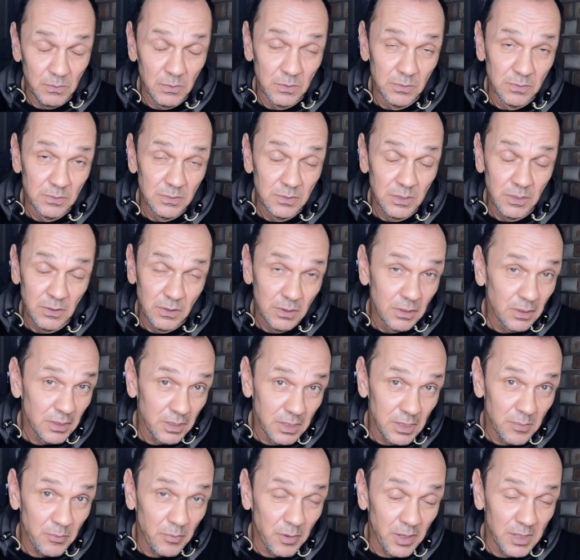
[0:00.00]
will, you look
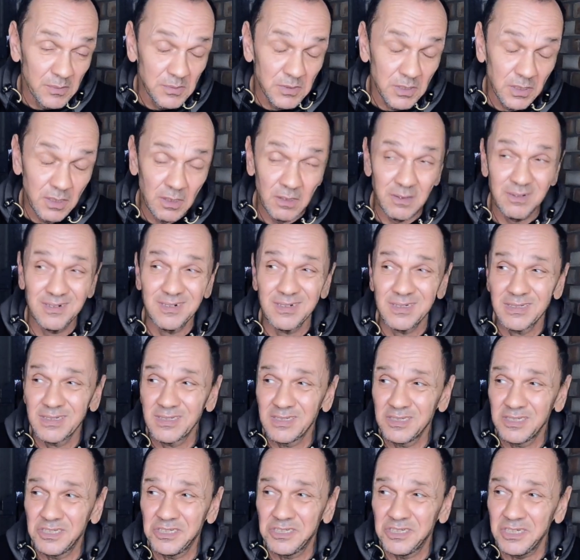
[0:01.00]
at your preps and go, oh
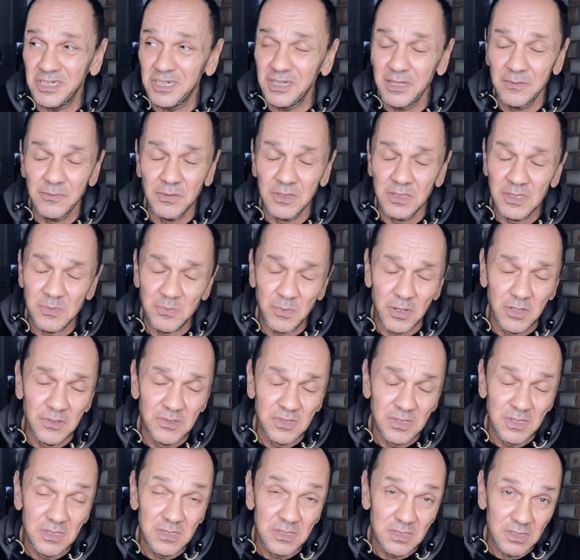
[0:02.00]
shit, everything's
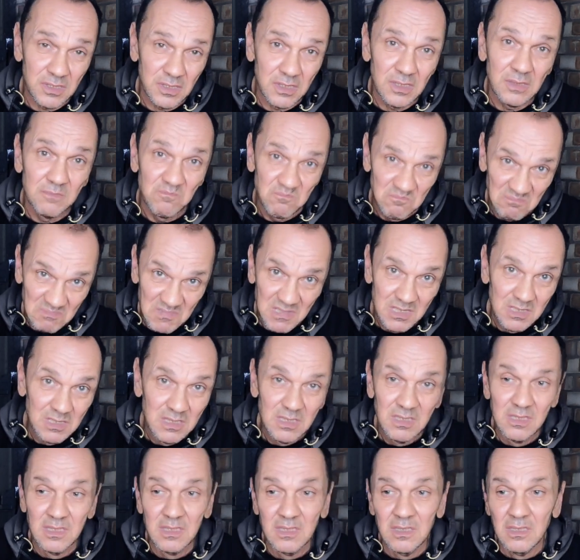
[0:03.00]
processed, yeah?
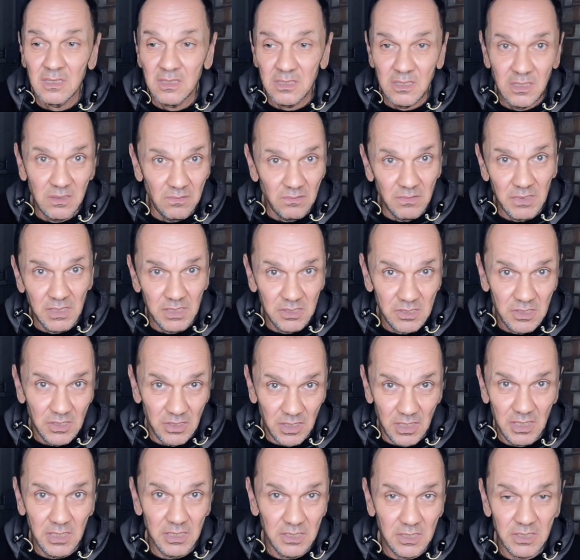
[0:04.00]
You need
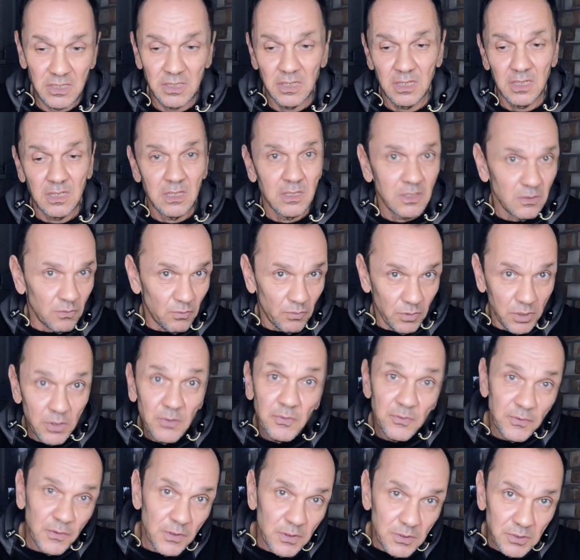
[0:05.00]
to eat
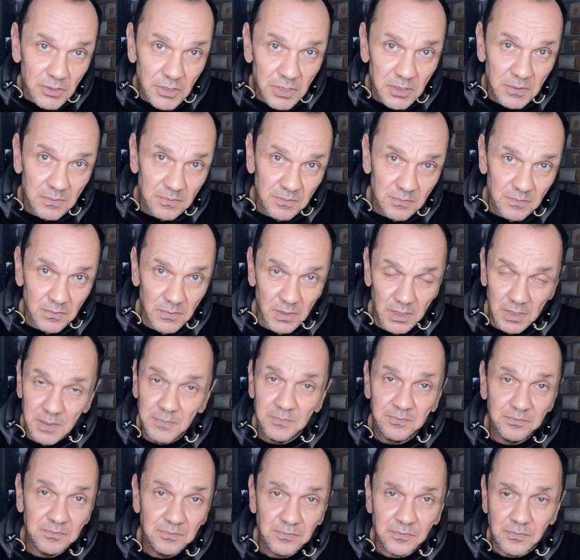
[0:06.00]
real food,
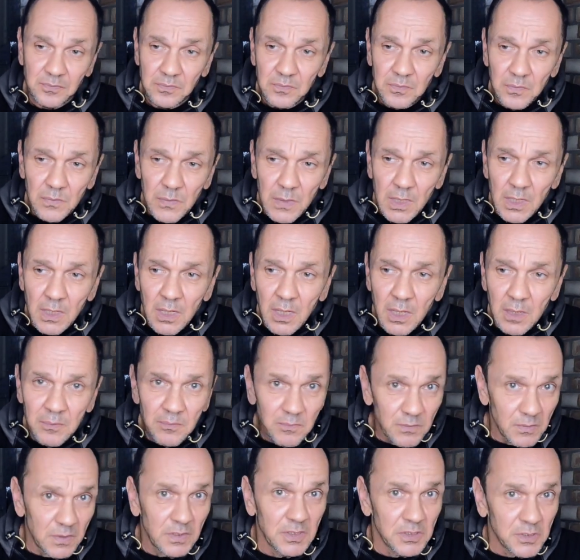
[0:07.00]
yeah?
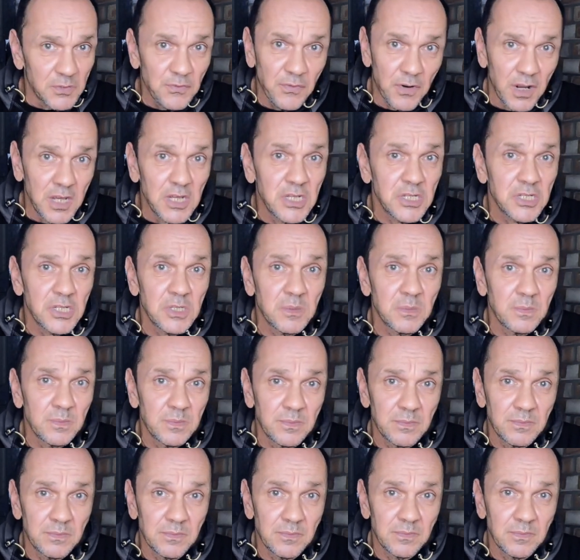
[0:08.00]
That's fresh,
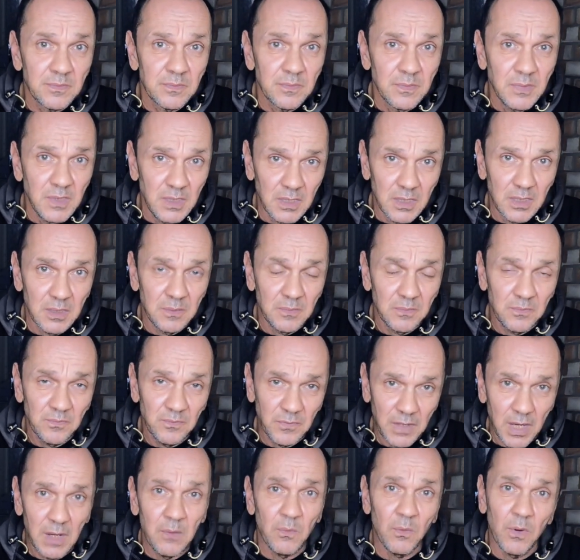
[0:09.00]
yeah?
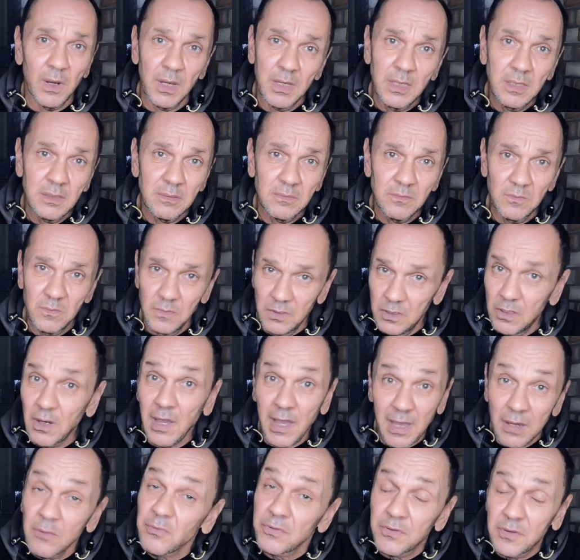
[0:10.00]
That way you're
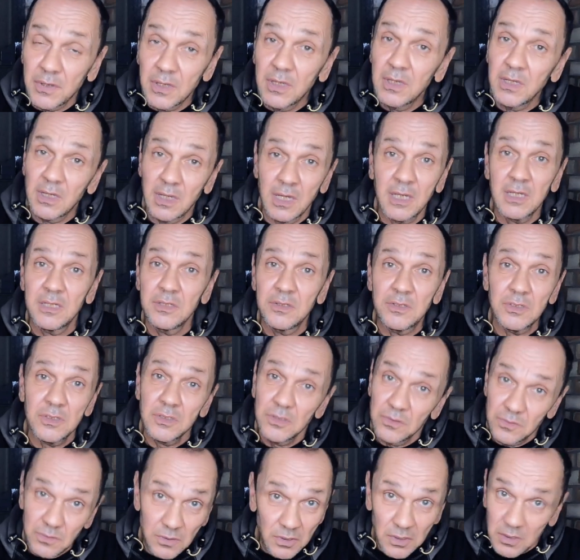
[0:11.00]
healthy and
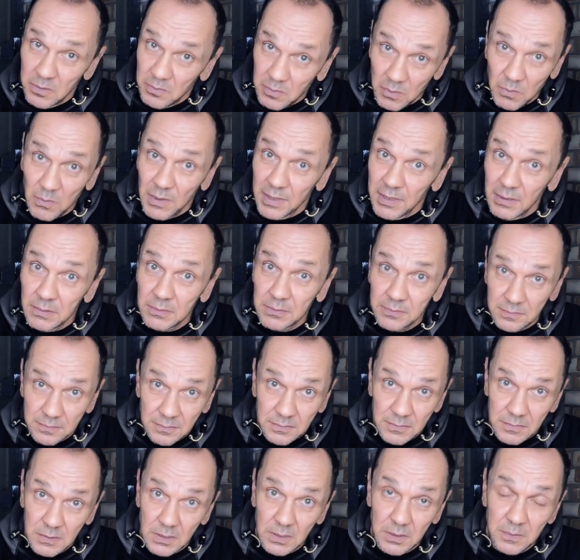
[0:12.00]
you're not going to put weight on,
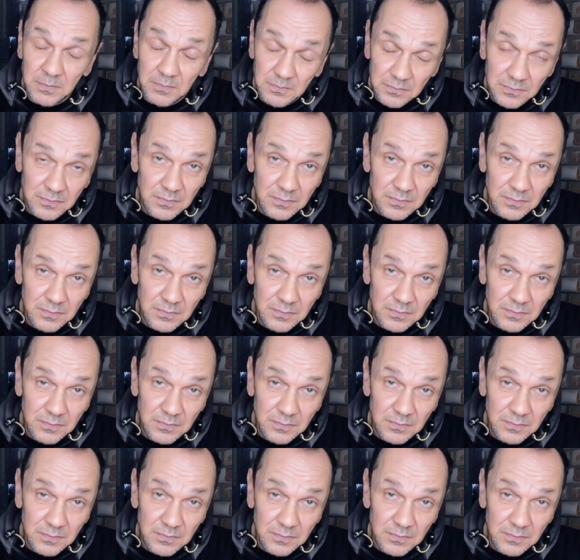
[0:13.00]
yeah?